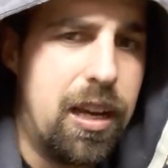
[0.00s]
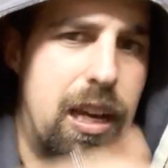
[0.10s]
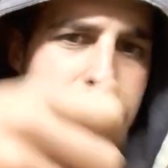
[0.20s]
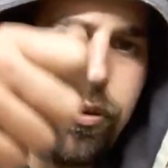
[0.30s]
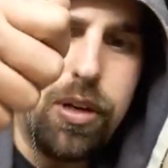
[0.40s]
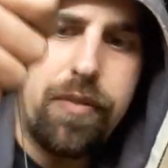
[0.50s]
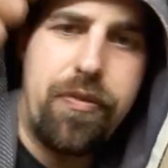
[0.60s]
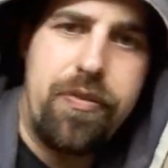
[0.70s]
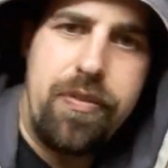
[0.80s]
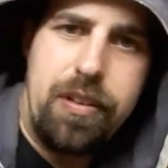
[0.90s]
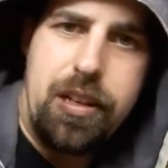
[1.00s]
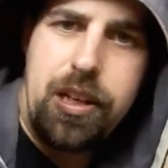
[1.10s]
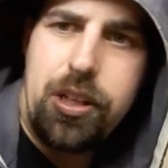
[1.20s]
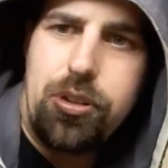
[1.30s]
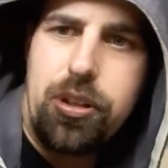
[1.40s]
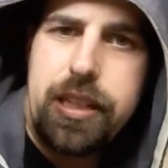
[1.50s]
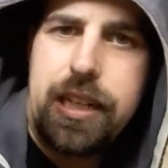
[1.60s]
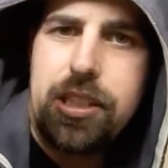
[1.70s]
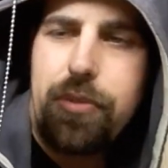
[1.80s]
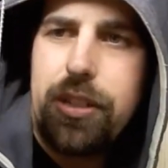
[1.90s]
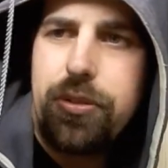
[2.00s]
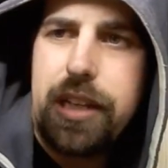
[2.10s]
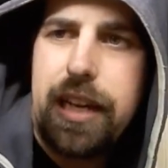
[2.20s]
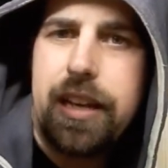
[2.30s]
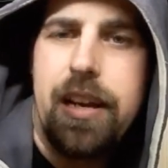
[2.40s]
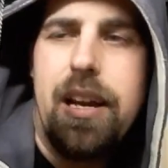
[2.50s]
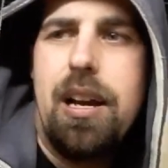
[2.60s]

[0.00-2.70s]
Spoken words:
if you have dog tags around your neck,